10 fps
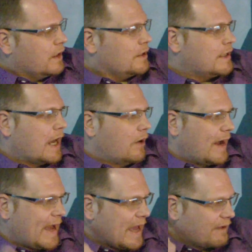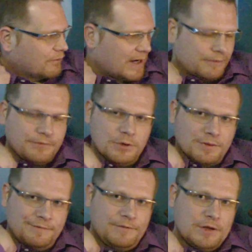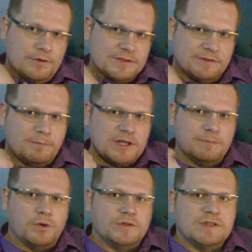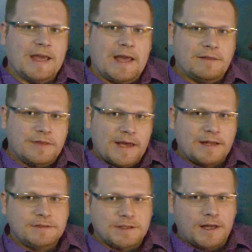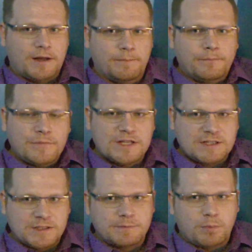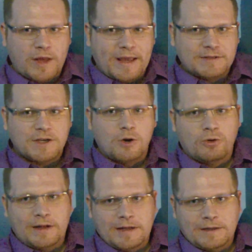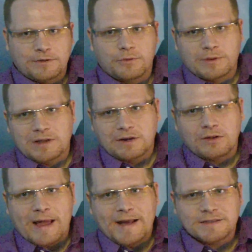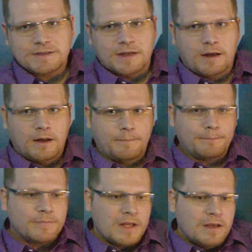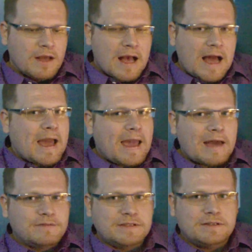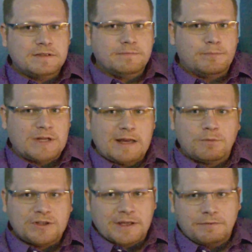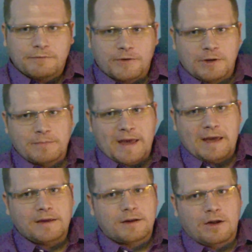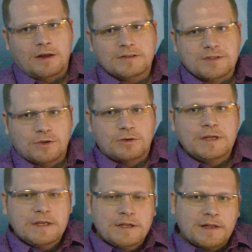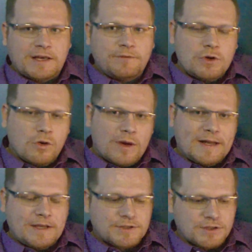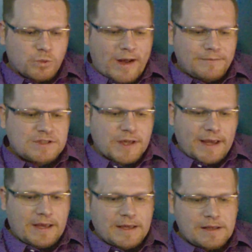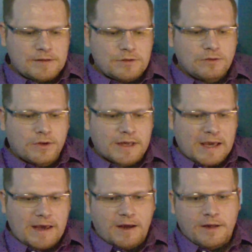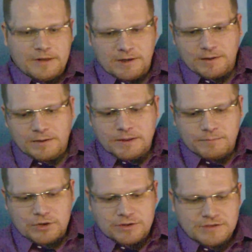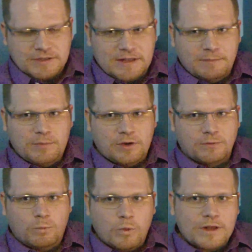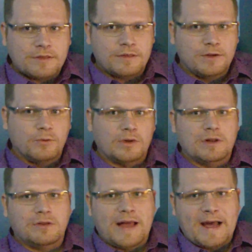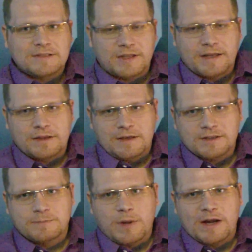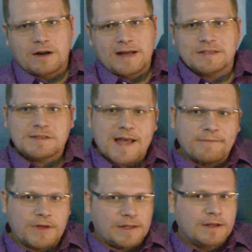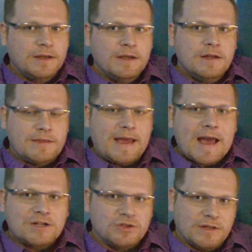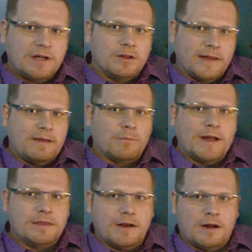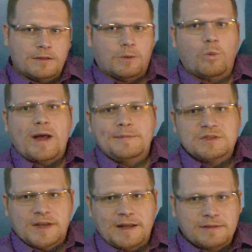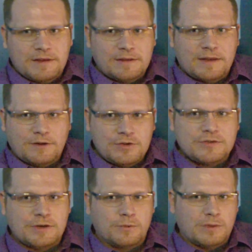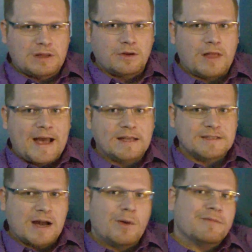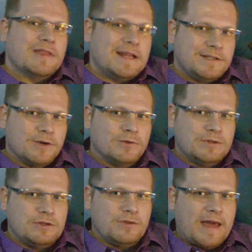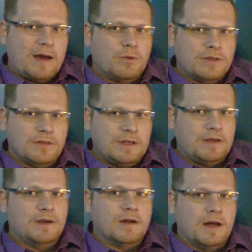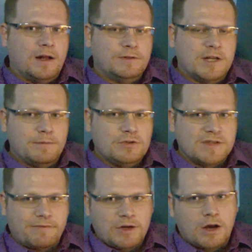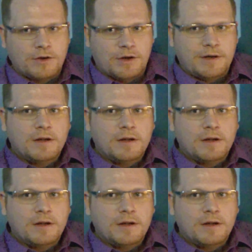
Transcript: Now, I have read a few reviews of people saying that this display is coated in Gorilla Glass. I haven't been able to confirm that at all. So, like if you go on Acer's website and you look at other computers that they build with Gorilla Glass, like the Aspire S7, they actually claim right there on their website that they're using Gorilla Glass. However, they don't do that with the W700.